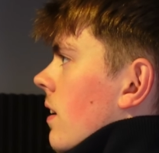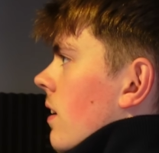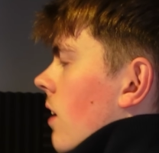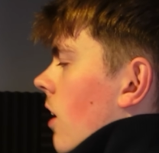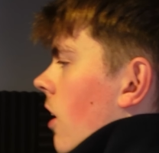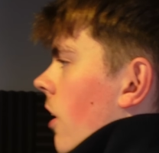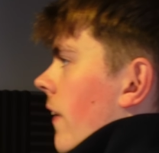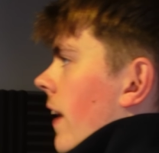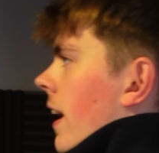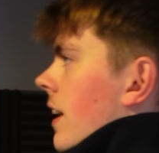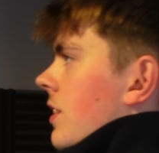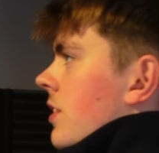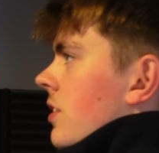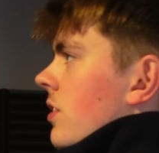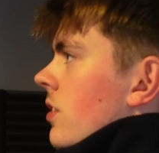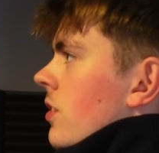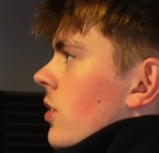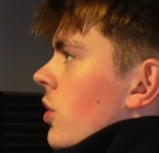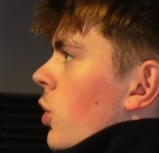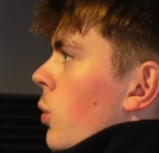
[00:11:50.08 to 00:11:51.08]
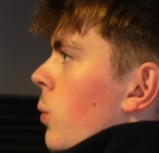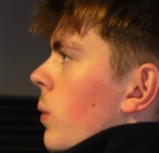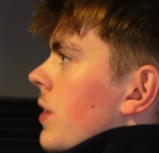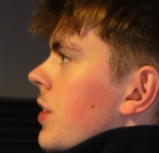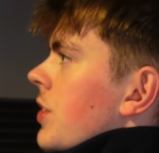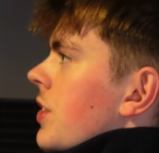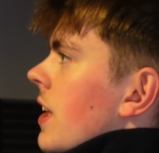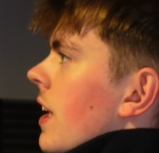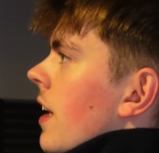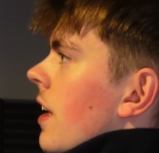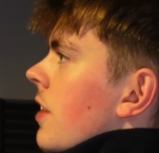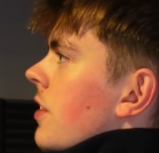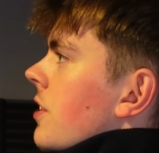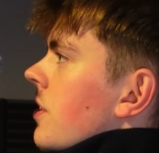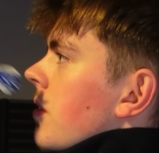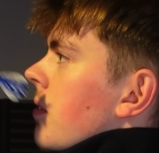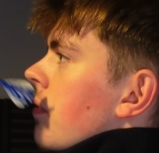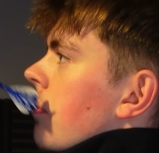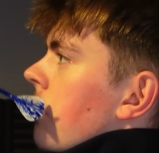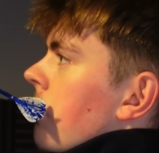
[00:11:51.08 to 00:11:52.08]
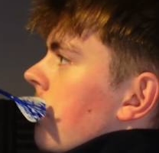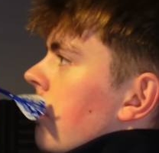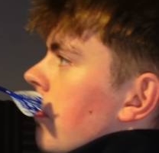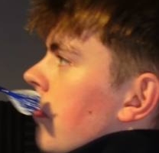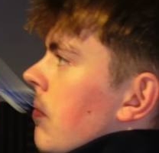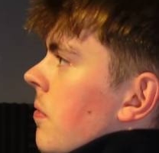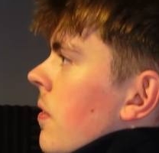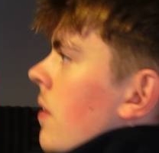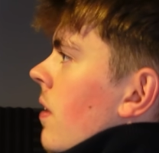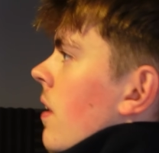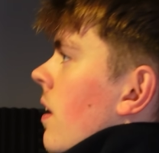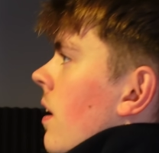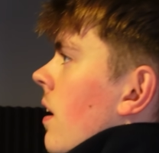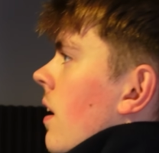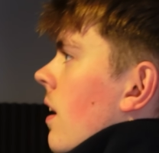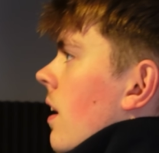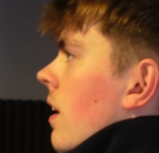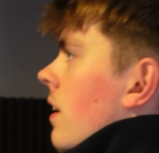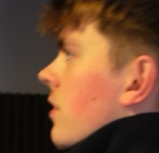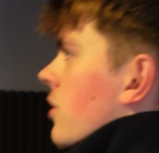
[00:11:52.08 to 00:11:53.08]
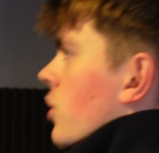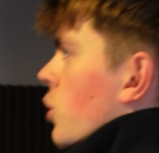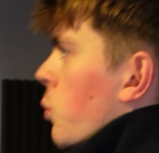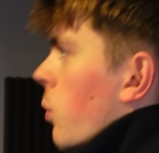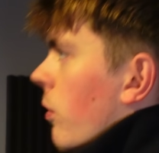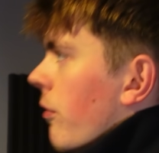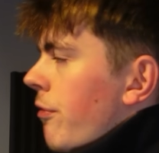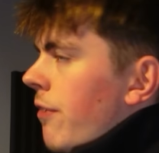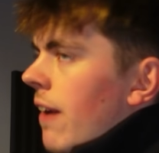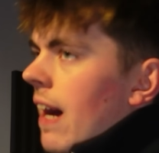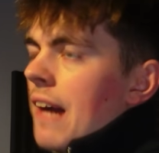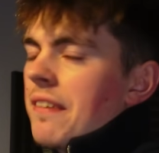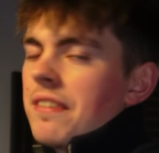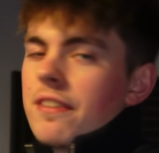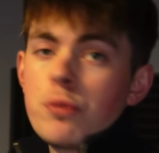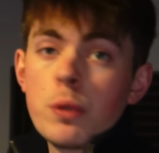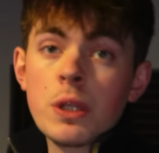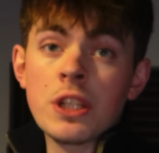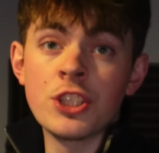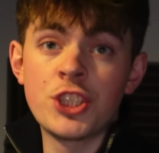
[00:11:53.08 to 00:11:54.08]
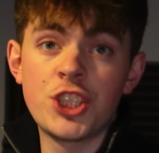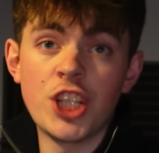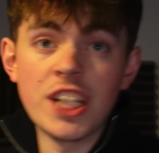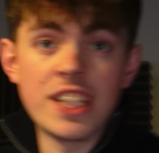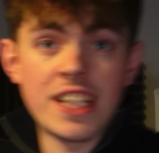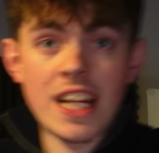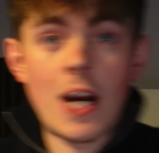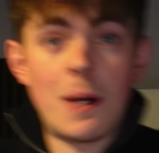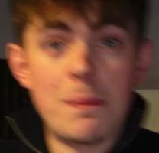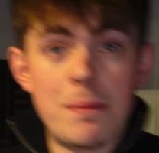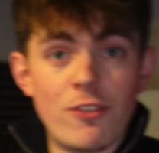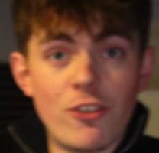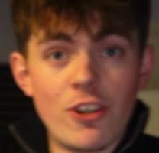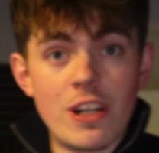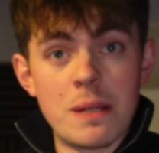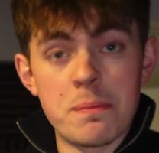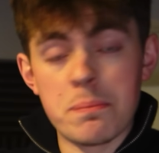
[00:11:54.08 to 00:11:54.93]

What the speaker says: Oh, nice. 216. 215. If we can check out, I'll be really